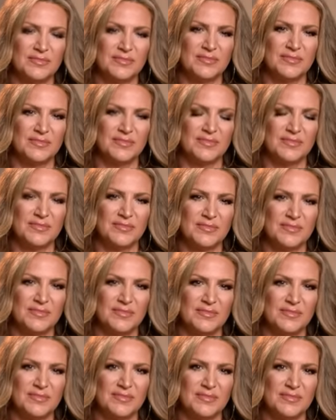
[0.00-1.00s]

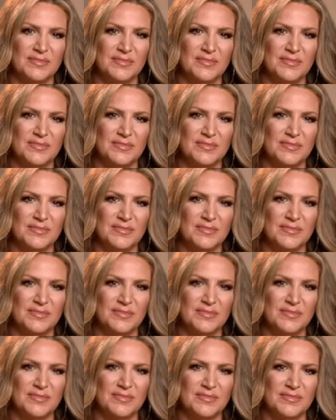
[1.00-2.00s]

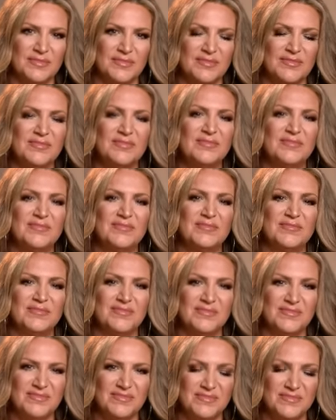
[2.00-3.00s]
This person isn't speaking.